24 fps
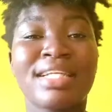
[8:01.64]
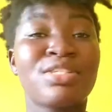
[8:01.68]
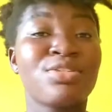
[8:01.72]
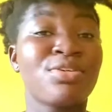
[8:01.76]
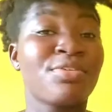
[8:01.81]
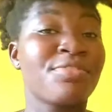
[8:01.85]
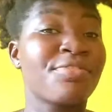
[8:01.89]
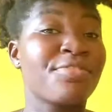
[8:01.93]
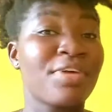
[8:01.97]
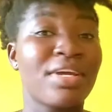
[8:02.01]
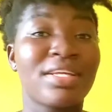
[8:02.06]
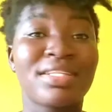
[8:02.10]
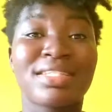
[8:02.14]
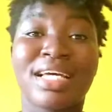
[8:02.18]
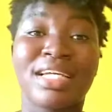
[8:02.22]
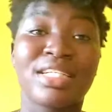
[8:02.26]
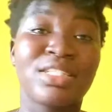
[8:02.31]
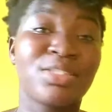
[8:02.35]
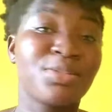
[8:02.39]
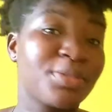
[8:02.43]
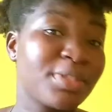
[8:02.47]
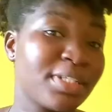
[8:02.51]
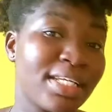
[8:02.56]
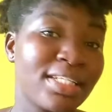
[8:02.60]
that your friends are
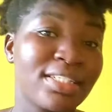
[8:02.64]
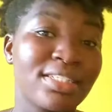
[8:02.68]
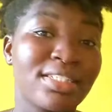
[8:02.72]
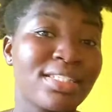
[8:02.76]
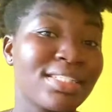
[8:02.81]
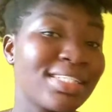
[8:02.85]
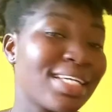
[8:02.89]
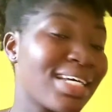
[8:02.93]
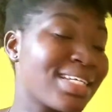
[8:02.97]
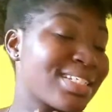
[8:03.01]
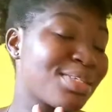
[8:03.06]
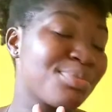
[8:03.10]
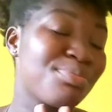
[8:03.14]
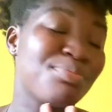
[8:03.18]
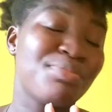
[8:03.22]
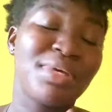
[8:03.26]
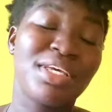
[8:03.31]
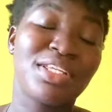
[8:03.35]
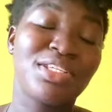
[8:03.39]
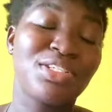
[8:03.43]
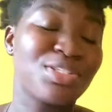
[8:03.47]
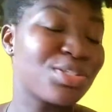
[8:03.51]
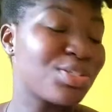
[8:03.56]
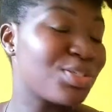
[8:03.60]
doing it doesn't
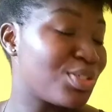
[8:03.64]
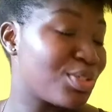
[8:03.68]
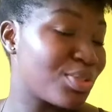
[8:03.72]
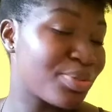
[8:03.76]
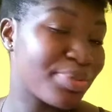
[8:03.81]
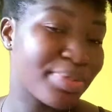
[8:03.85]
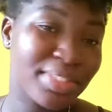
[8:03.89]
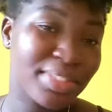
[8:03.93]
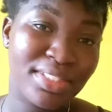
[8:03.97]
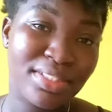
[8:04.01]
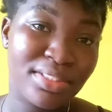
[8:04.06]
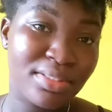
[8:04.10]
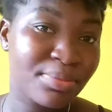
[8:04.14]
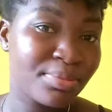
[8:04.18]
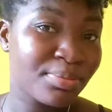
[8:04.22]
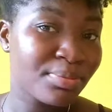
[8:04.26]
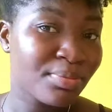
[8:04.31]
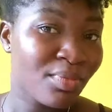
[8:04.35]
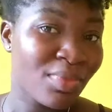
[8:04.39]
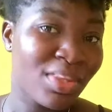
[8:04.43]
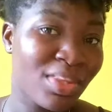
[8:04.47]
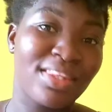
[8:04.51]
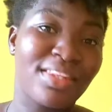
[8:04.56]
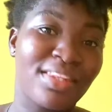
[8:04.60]
mean you should do it.
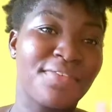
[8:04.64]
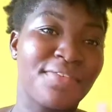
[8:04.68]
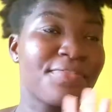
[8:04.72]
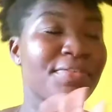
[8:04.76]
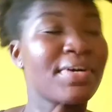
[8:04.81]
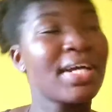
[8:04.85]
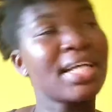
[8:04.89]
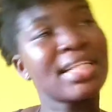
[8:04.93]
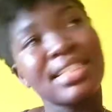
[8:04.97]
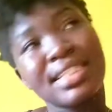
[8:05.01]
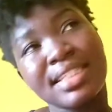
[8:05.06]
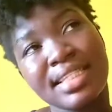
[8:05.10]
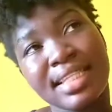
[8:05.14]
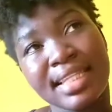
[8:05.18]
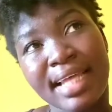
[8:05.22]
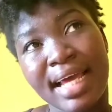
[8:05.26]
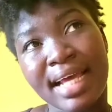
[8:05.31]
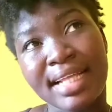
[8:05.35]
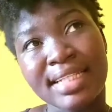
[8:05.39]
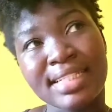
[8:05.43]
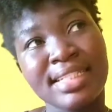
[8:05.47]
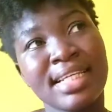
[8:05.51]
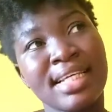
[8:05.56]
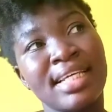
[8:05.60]
The fact
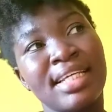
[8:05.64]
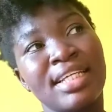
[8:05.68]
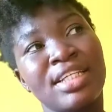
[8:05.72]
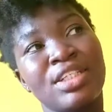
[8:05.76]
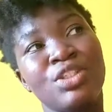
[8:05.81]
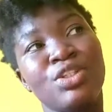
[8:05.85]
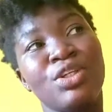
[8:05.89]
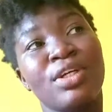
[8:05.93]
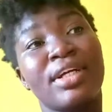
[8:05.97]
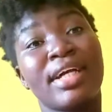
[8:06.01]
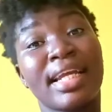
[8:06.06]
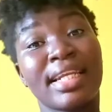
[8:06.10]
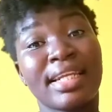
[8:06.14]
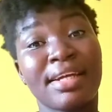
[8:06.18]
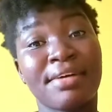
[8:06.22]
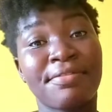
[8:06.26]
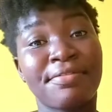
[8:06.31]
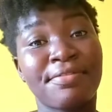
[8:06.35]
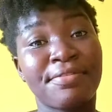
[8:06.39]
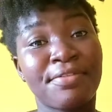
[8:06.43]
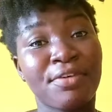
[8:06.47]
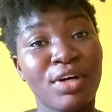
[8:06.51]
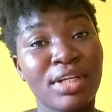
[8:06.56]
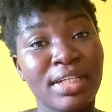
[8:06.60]
that you can
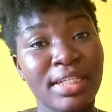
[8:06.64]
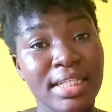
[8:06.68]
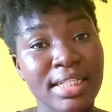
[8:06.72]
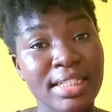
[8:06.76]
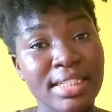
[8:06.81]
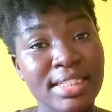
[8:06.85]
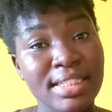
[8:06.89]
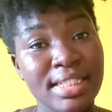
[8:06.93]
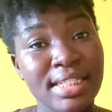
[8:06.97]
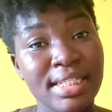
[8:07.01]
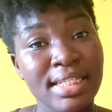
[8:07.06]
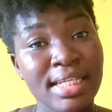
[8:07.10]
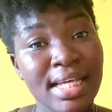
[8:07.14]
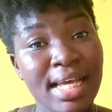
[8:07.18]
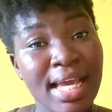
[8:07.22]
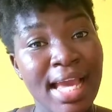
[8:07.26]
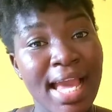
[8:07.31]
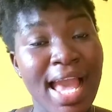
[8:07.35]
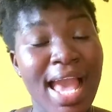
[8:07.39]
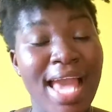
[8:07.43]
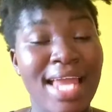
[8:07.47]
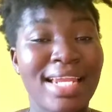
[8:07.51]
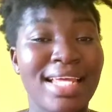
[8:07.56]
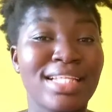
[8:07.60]
afford it
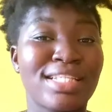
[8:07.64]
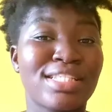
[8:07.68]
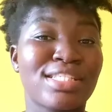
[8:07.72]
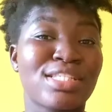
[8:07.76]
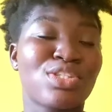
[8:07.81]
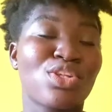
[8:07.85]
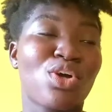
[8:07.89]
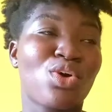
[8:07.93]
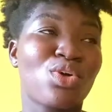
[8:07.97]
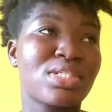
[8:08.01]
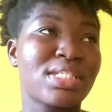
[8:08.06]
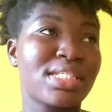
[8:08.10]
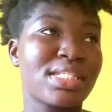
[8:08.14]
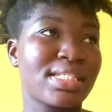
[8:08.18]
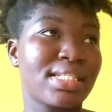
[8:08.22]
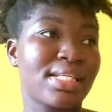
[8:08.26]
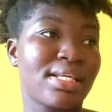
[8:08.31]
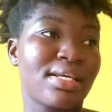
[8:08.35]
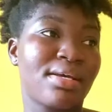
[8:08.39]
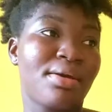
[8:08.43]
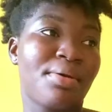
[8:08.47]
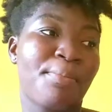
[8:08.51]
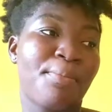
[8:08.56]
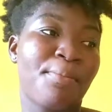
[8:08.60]
and it's not
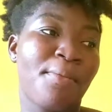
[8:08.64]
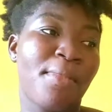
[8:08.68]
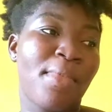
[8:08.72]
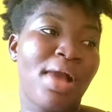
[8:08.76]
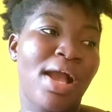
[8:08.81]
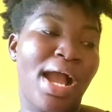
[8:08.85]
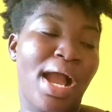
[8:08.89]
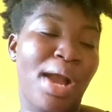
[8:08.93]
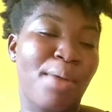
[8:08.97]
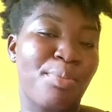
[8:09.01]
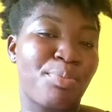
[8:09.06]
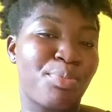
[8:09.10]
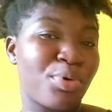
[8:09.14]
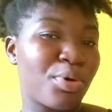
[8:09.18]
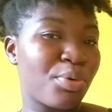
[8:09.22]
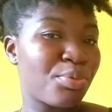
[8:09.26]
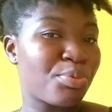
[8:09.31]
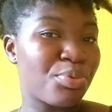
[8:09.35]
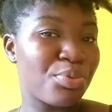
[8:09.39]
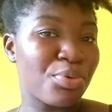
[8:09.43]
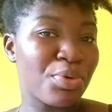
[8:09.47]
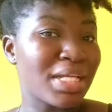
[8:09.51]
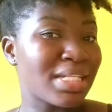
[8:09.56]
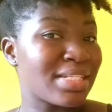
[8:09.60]

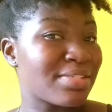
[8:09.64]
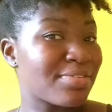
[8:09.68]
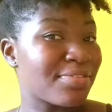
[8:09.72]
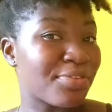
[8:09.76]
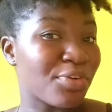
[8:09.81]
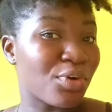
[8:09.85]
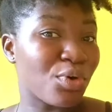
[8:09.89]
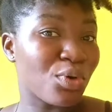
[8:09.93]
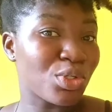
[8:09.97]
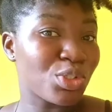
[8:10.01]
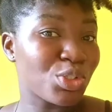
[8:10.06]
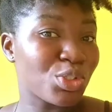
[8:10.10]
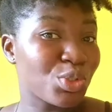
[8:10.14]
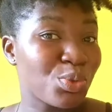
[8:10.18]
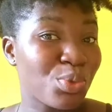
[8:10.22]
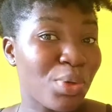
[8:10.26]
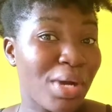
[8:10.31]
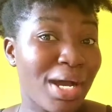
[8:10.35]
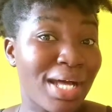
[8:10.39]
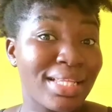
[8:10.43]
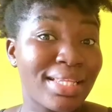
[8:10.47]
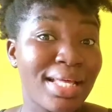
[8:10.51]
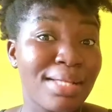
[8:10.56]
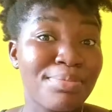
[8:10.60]
appropriate for you
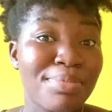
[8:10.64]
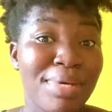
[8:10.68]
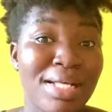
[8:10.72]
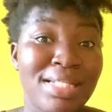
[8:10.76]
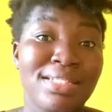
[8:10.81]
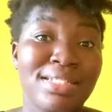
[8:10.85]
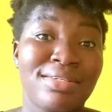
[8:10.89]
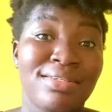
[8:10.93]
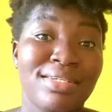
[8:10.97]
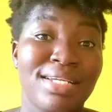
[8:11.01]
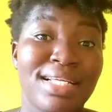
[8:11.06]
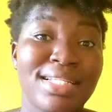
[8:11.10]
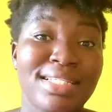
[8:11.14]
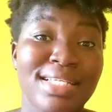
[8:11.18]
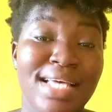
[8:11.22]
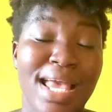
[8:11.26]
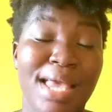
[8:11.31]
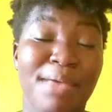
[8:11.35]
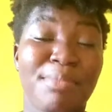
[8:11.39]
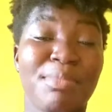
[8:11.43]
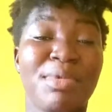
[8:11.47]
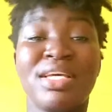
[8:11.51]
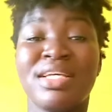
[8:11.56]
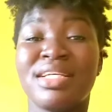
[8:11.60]
at that particular
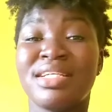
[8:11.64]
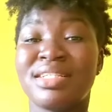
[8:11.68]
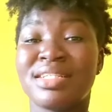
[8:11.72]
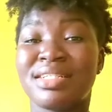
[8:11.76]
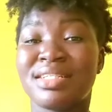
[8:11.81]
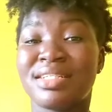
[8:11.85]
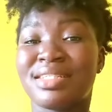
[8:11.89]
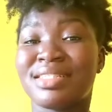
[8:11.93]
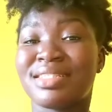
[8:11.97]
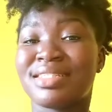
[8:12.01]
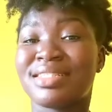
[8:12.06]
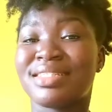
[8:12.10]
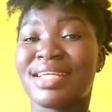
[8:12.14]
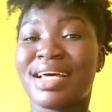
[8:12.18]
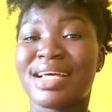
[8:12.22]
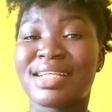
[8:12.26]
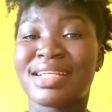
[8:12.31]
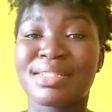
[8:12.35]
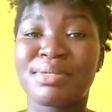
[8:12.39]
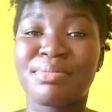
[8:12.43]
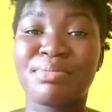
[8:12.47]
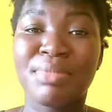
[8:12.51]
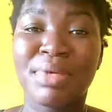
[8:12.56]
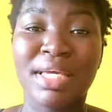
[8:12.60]
time
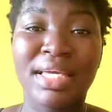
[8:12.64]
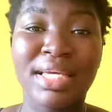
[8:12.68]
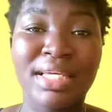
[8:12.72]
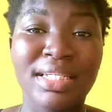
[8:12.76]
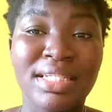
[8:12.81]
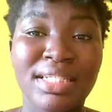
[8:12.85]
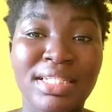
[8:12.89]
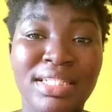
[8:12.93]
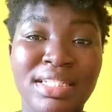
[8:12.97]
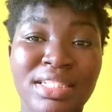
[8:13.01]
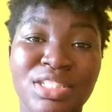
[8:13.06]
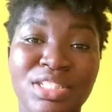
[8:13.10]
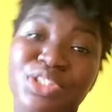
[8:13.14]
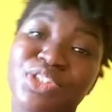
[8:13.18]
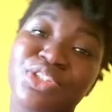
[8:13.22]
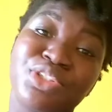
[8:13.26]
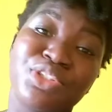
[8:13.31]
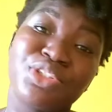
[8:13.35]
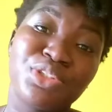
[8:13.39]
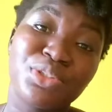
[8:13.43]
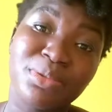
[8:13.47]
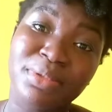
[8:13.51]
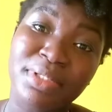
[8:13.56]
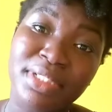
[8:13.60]
doesn't mean you
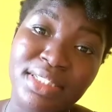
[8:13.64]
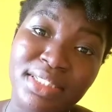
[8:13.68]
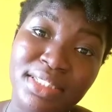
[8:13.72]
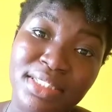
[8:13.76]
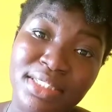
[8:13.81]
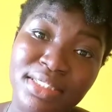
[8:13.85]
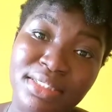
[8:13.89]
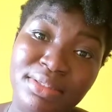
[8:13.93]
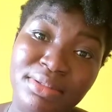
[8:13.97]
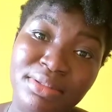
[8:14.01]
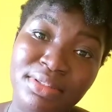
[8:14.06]
should do it.